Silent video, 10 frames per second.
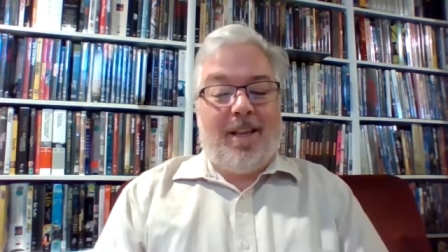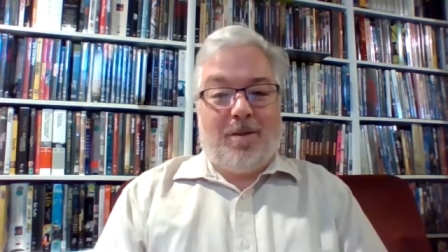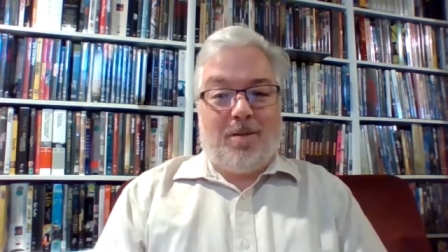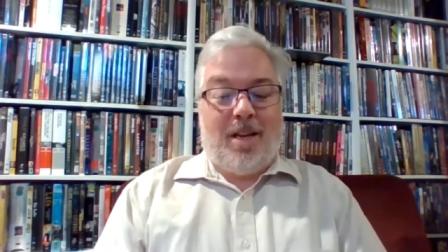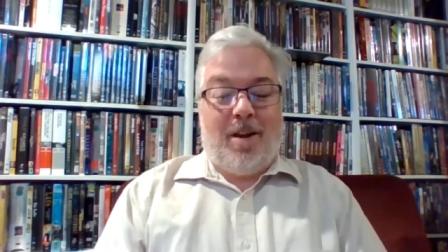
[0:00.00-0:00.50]

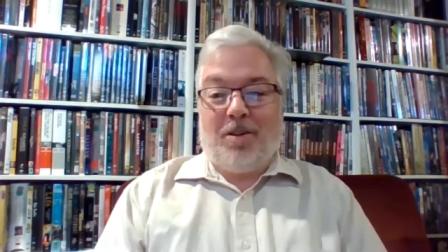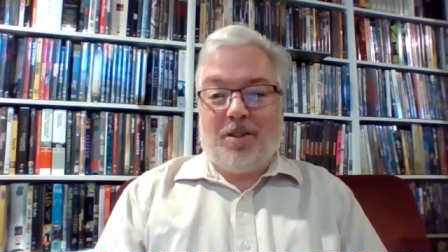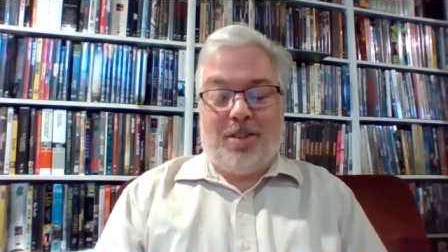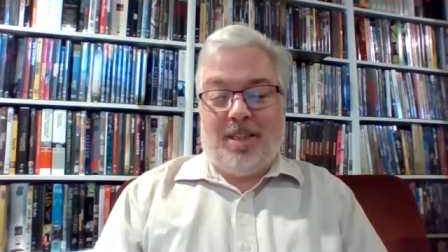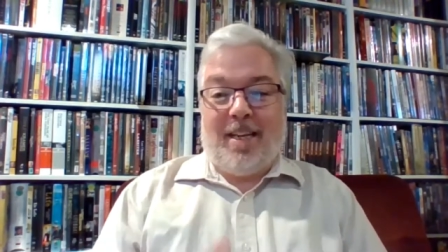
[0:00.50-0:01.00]
Those
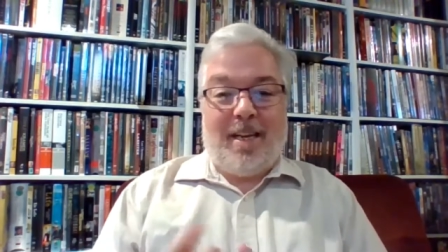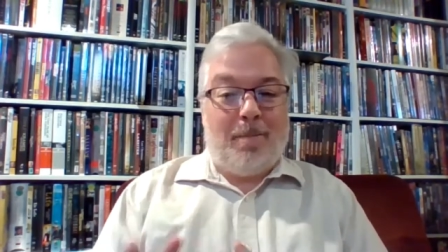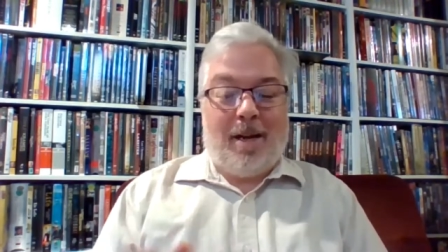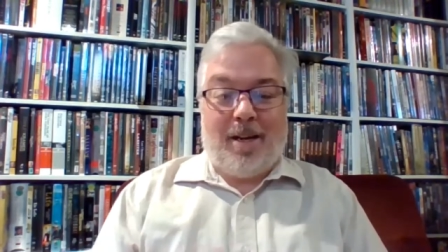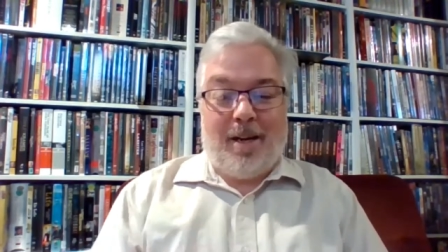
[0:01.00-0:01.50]
characters that they
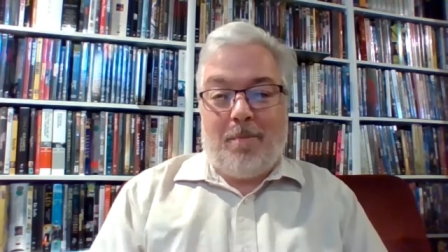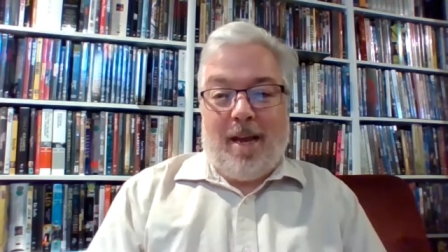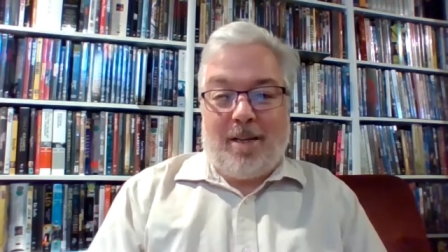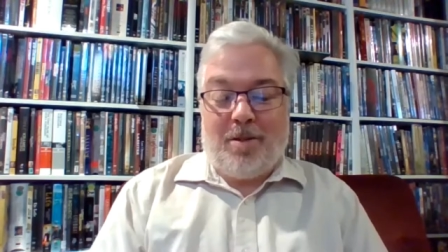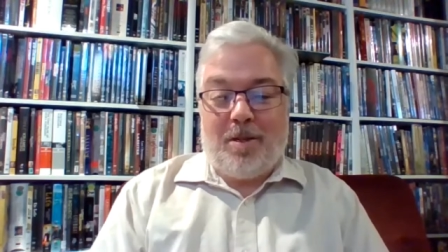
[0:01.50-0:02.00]
keep on cutting
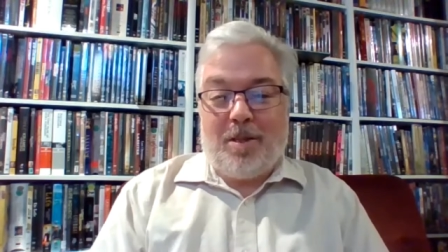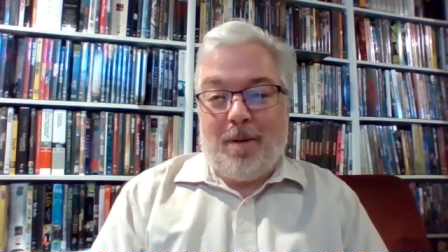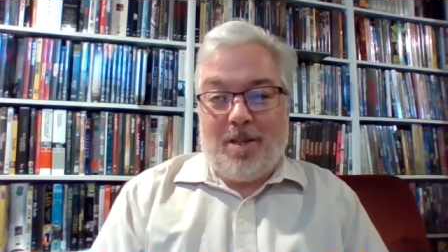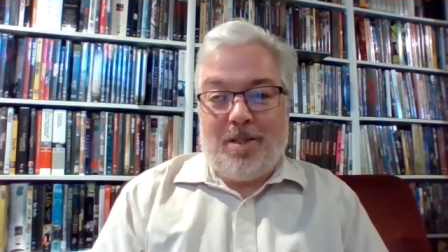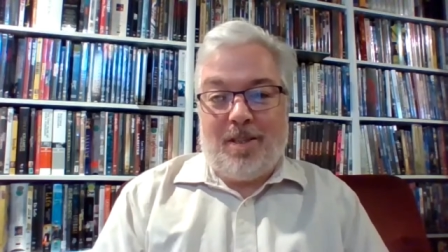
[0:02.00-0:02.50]
back to,
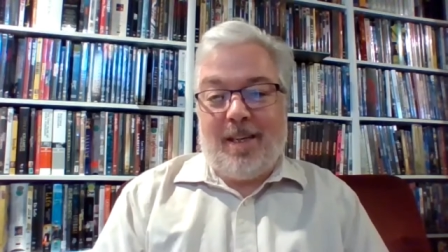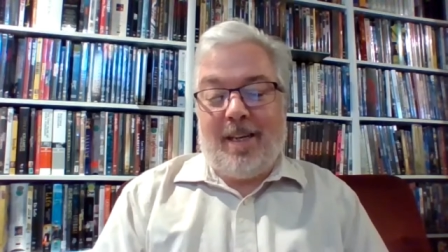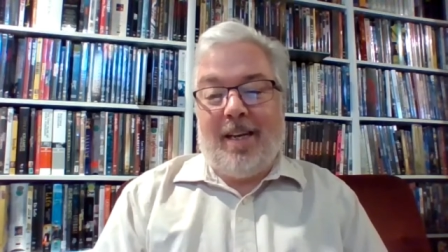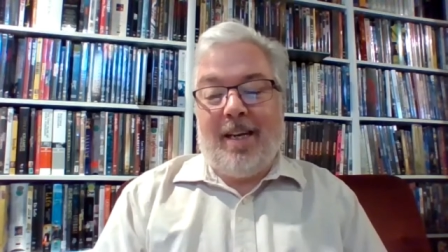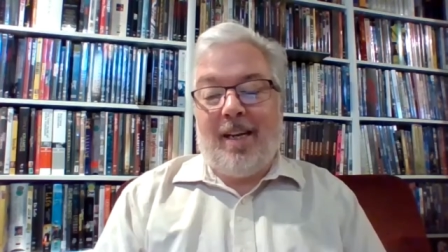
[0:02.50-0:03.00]

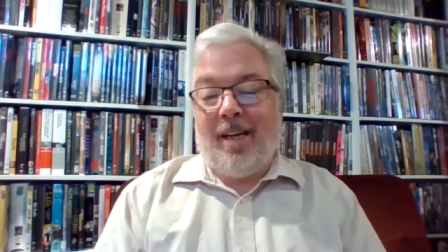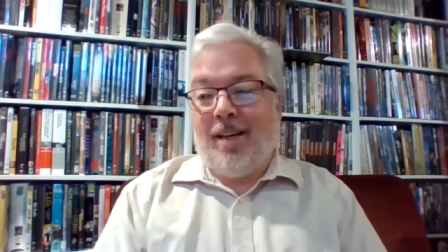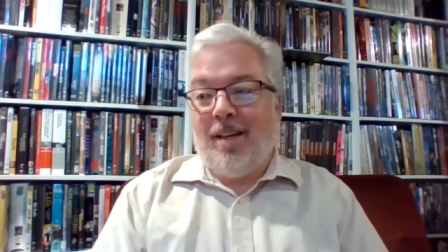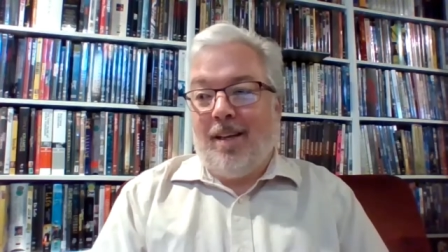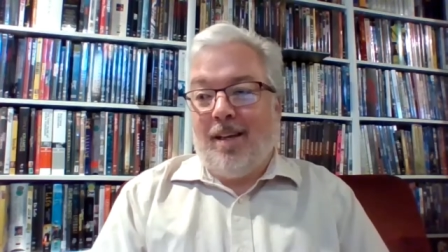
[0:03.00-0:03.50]
especially
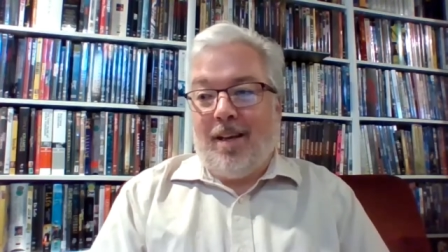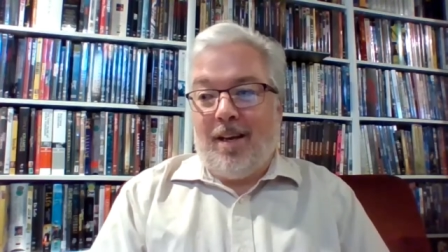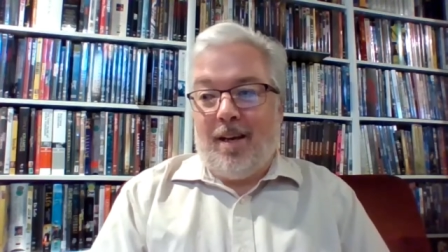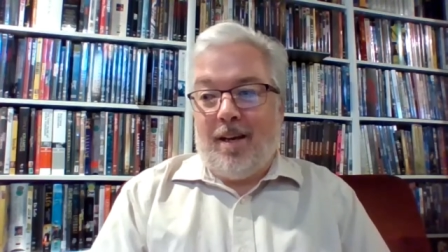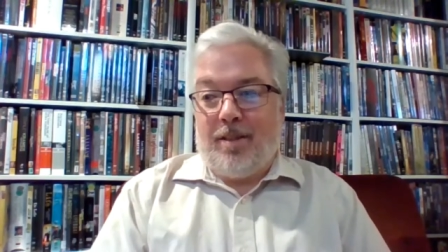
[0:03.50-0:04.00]
in
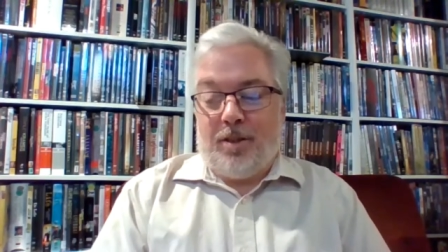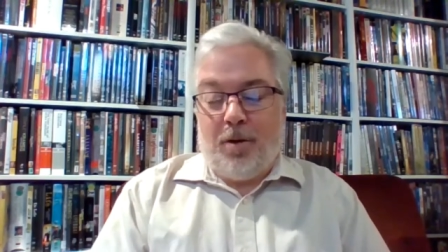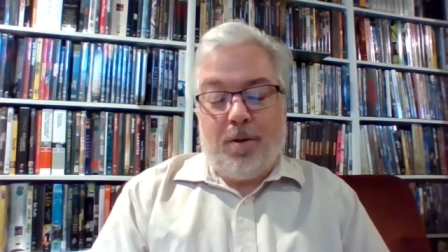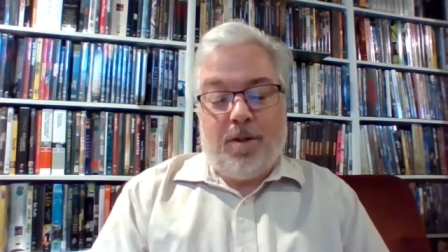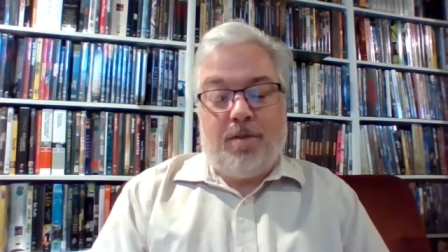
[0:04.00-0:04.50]

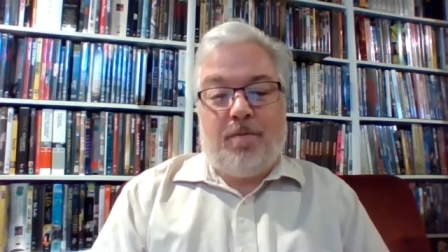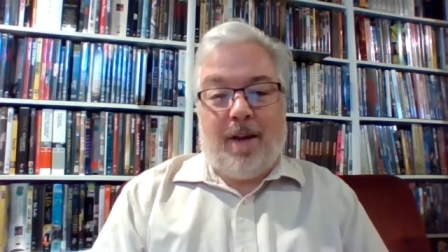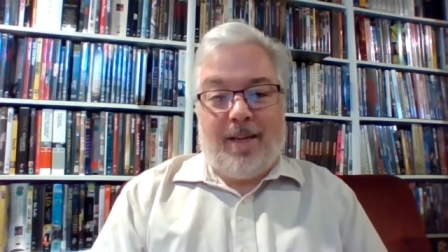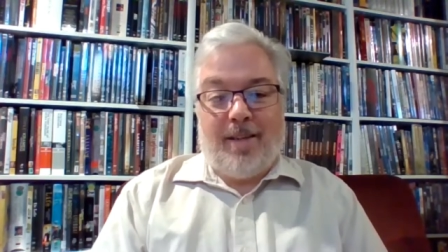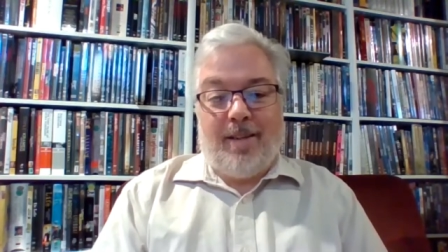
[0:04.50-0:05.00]
Stoker's
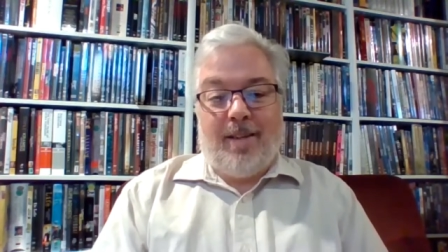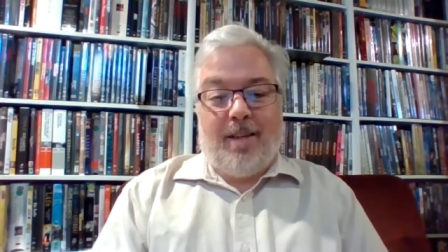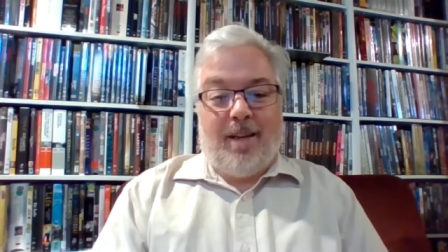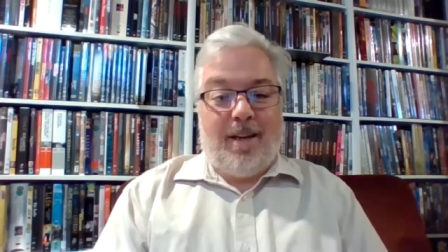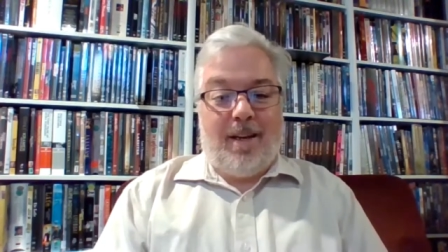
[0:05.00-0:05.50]
fight.
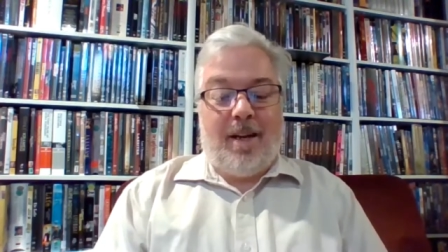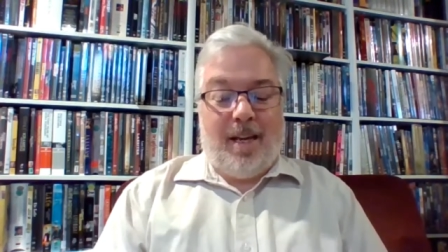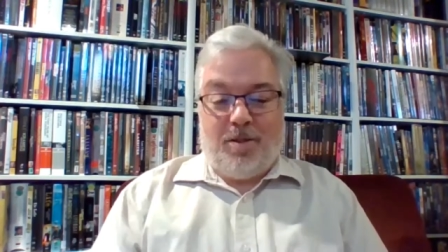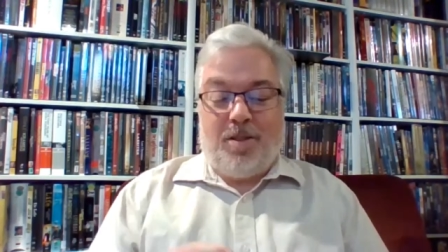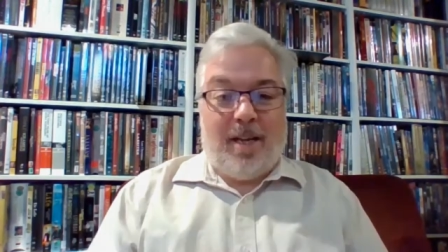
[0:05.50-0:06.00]

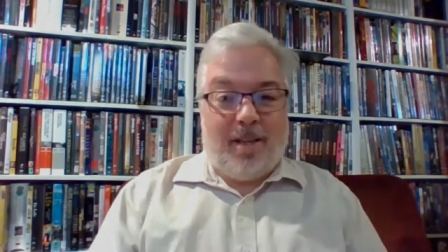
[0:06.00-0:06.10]
As you